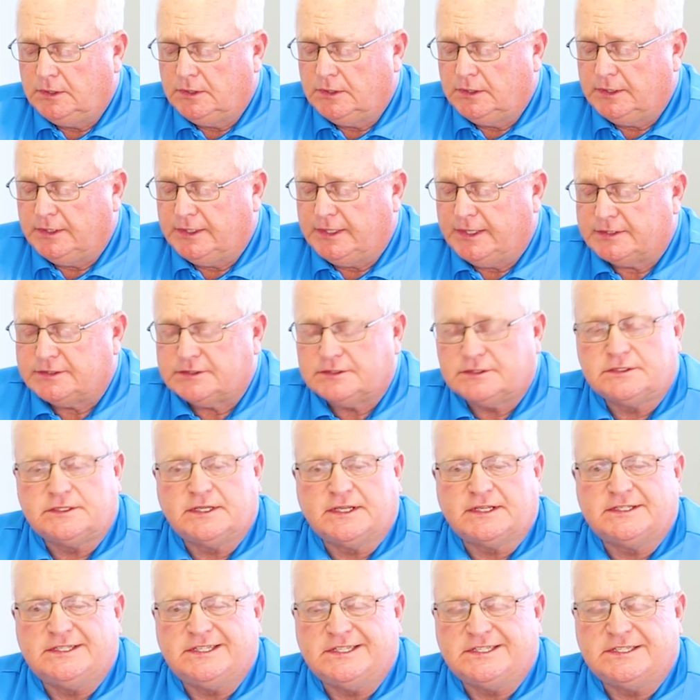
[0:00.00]
and that's
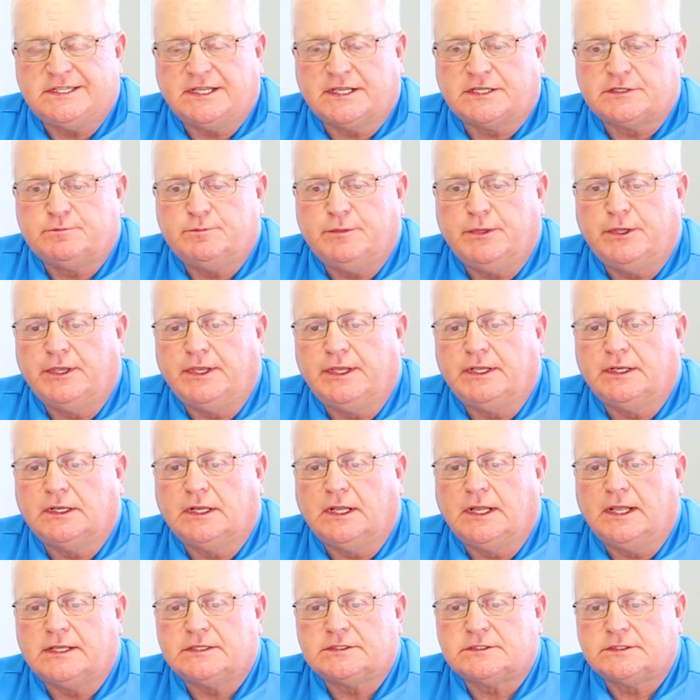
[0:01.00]
66 million
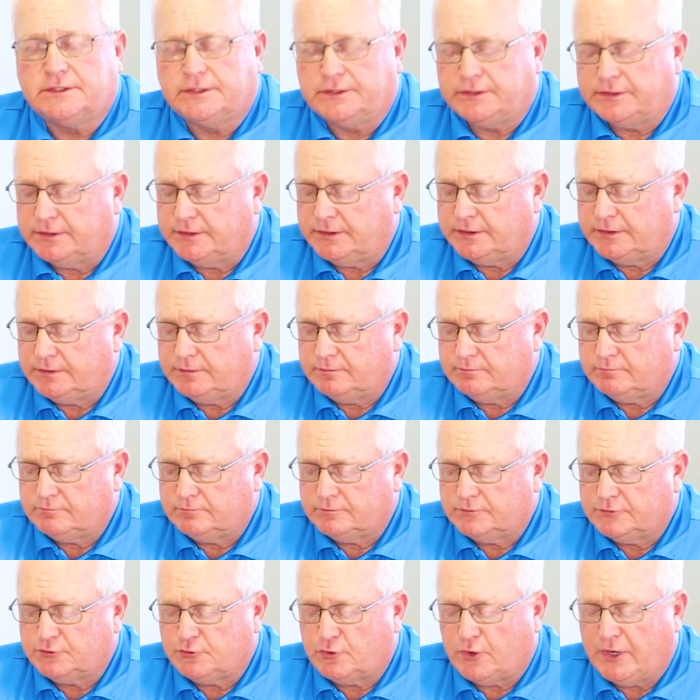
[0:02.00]
less than the
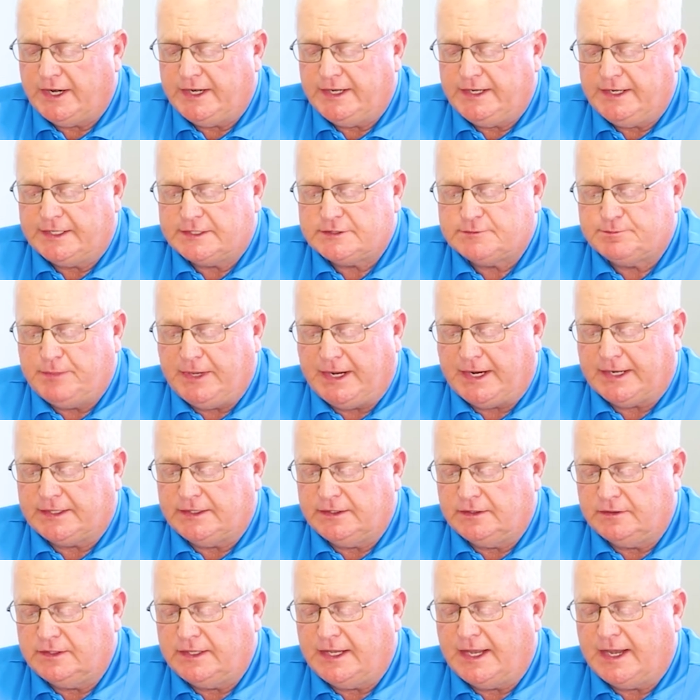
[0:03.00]
trade
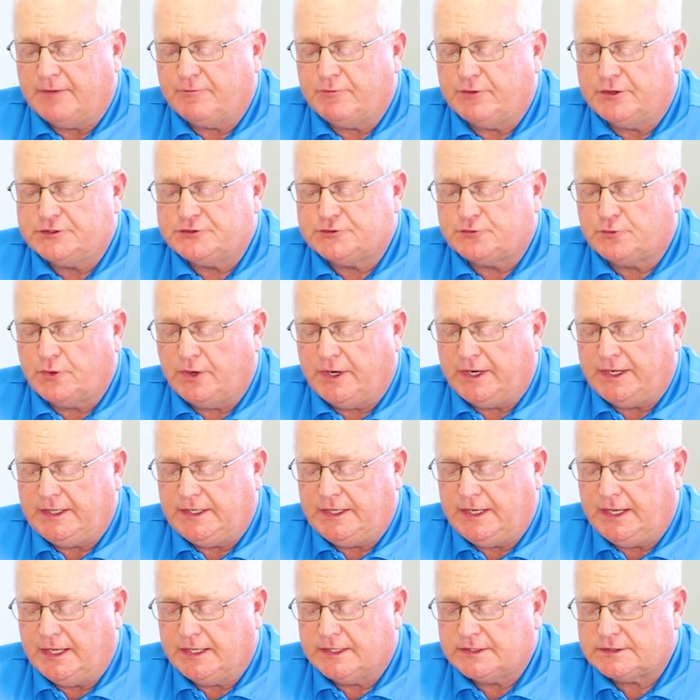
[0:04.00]
expected, the average trade
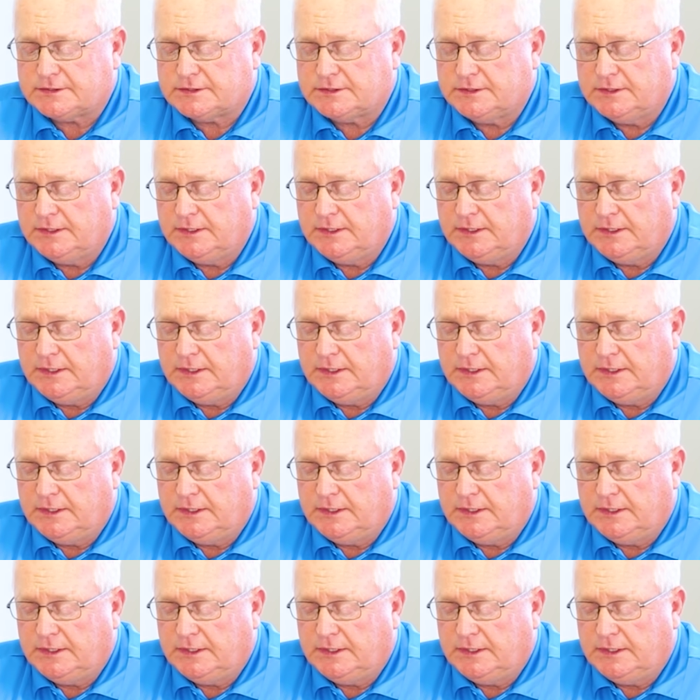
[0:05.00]
guess.